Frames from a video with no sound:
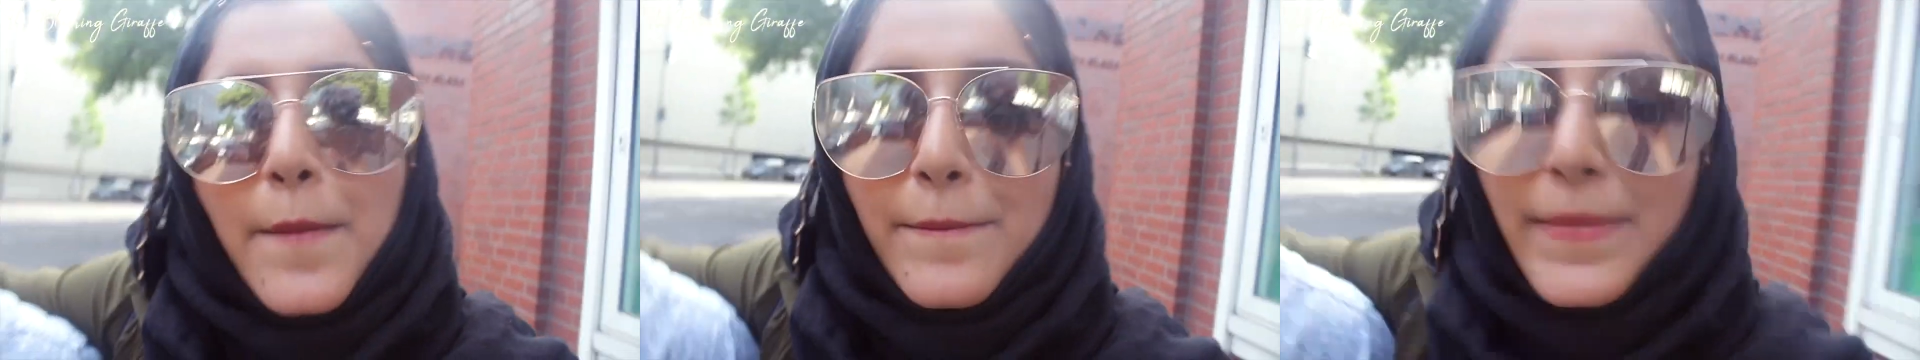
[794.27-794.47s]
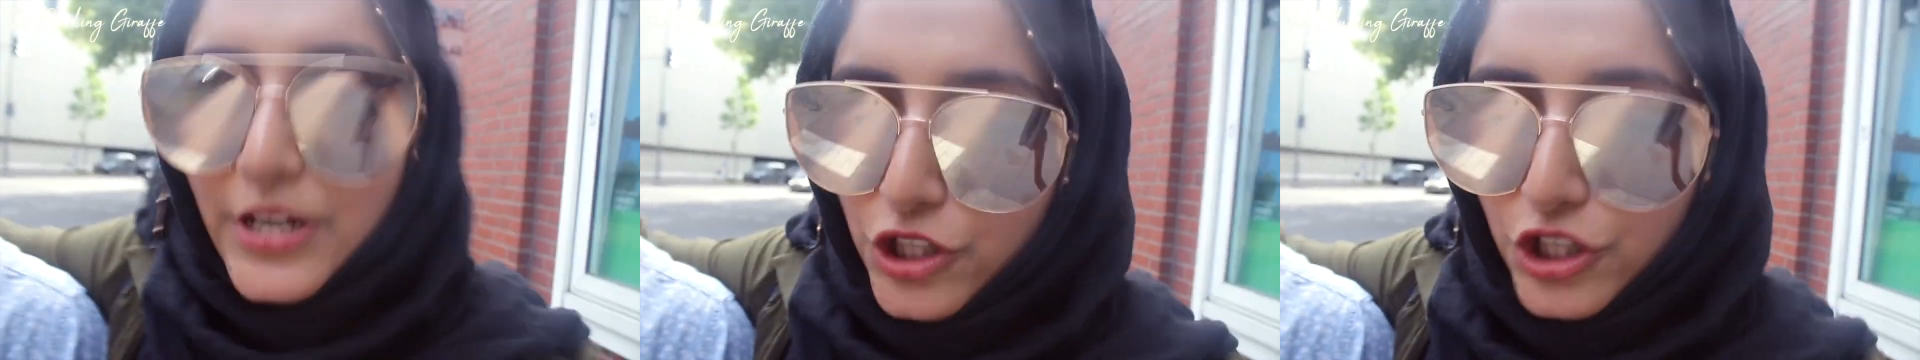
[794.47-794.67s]

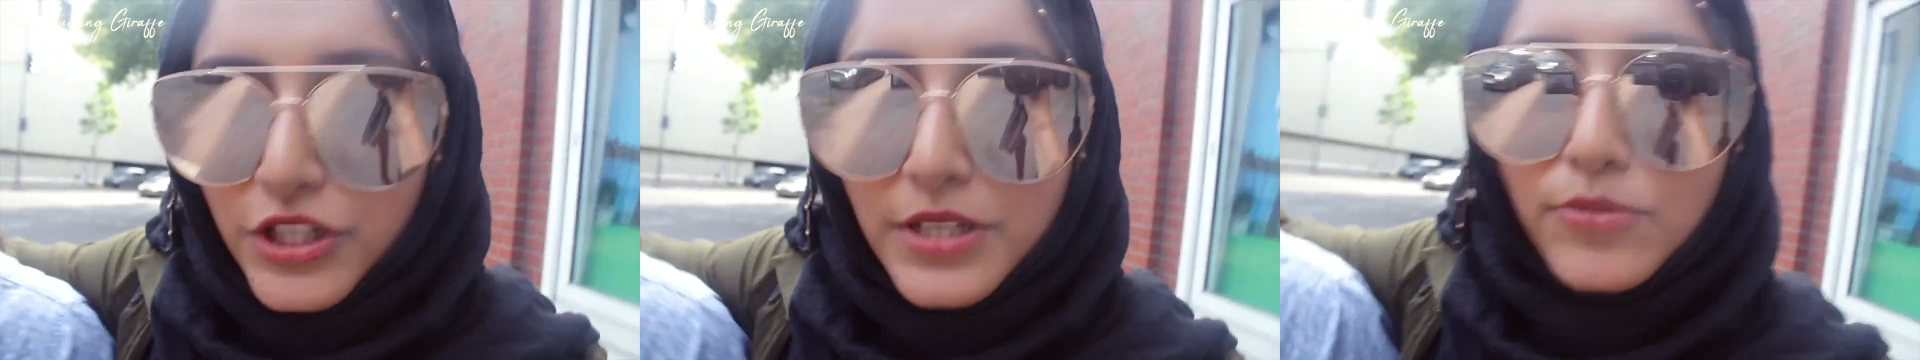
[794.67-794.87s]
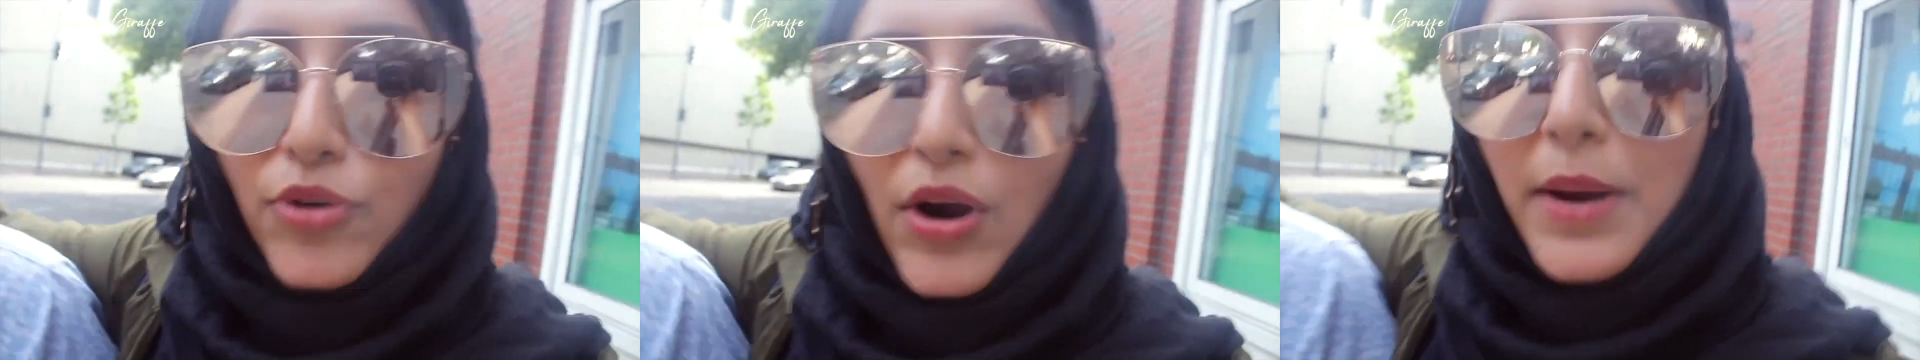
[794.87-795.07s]
Make sure you
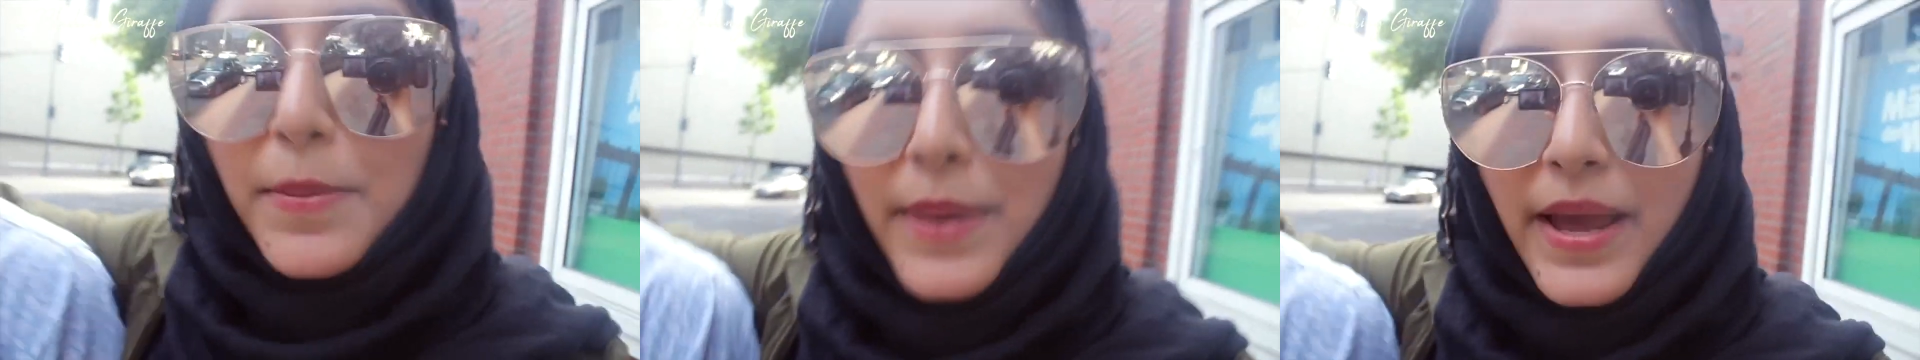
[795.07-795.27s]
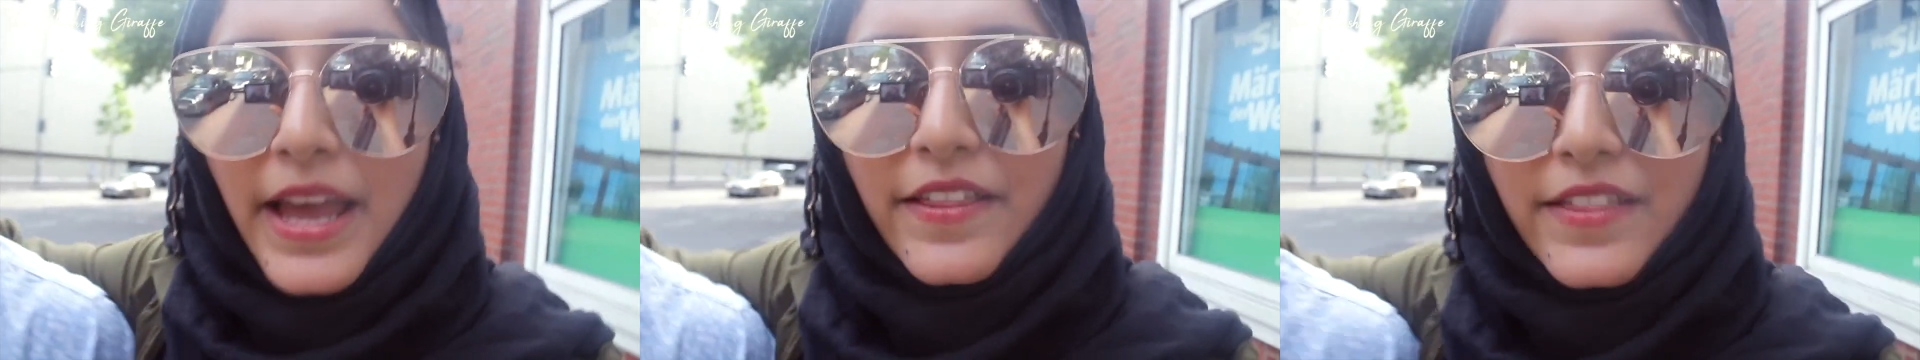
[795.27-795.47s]
subscribe,
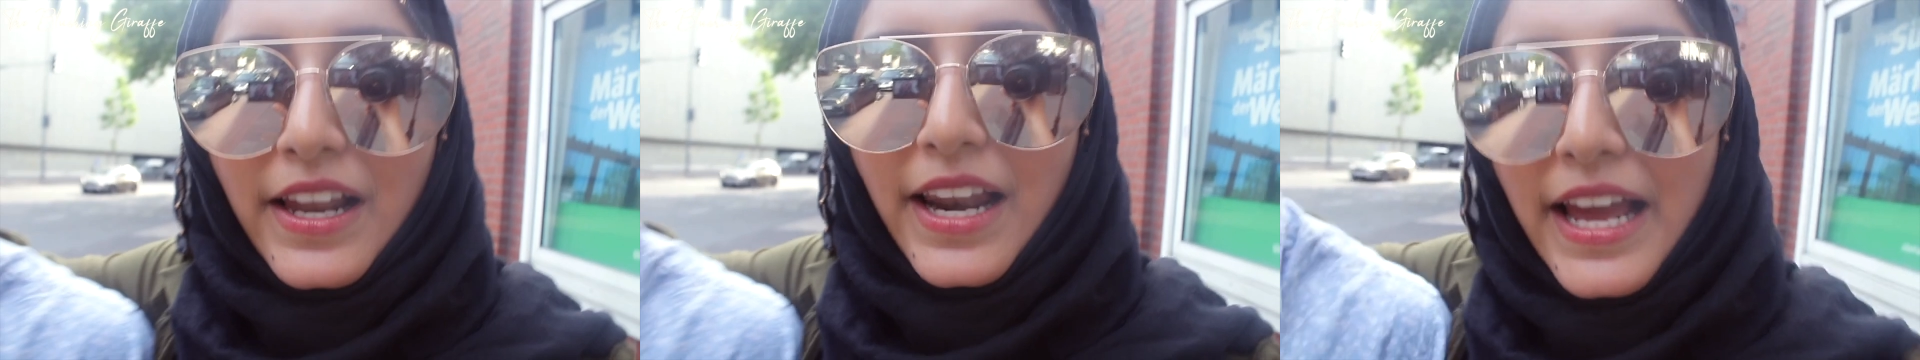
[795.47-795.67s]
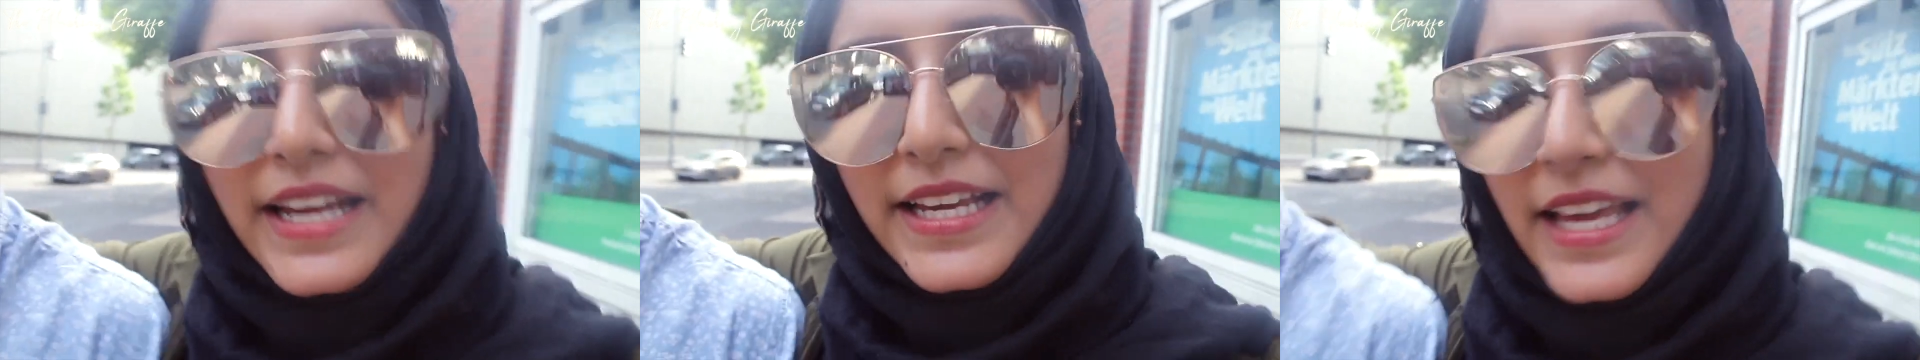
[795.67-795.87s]
hit the
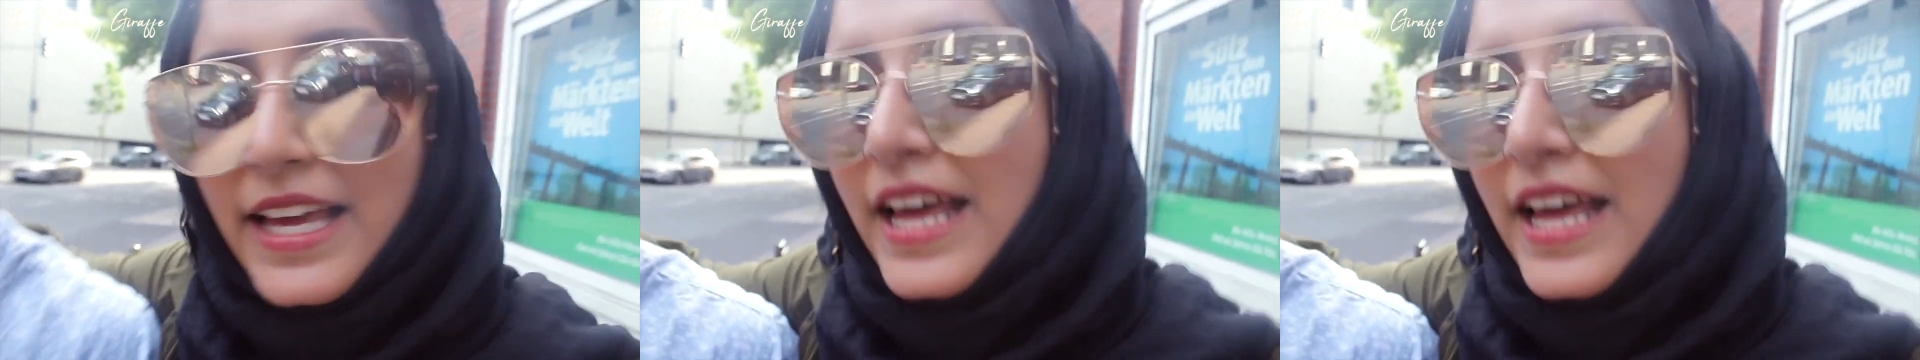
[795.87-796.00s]
like,